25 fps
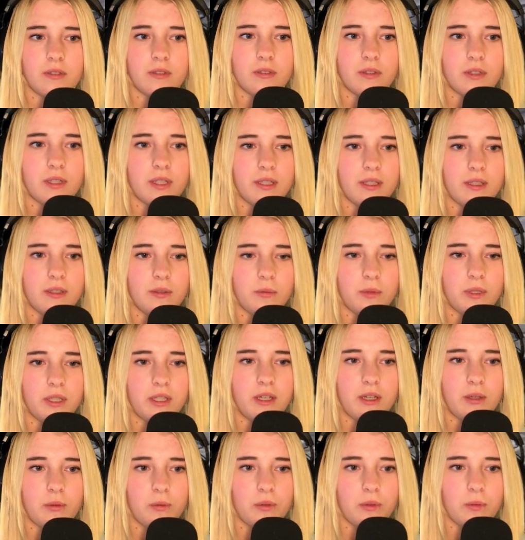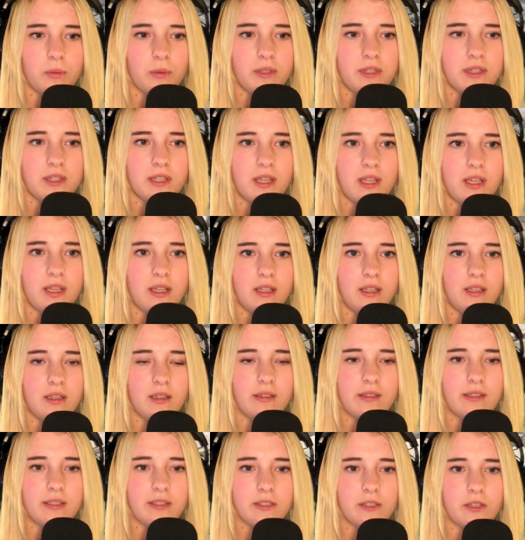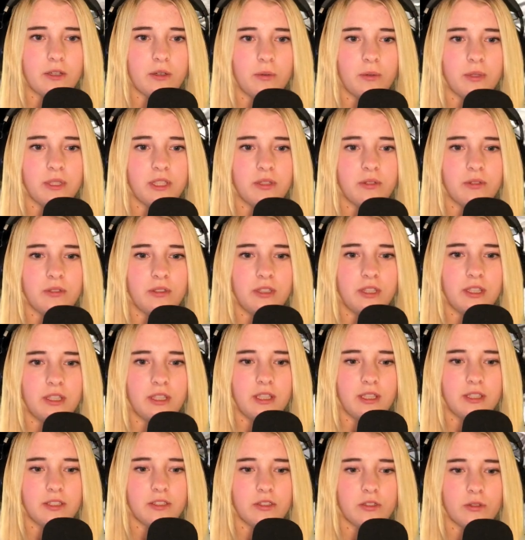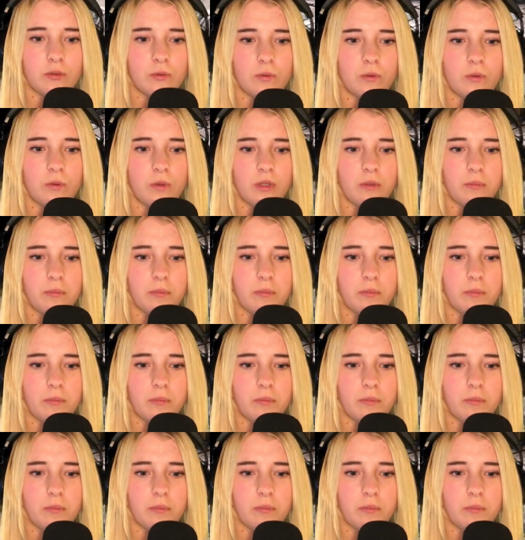Okay, we're out once again. Let's go into the next door.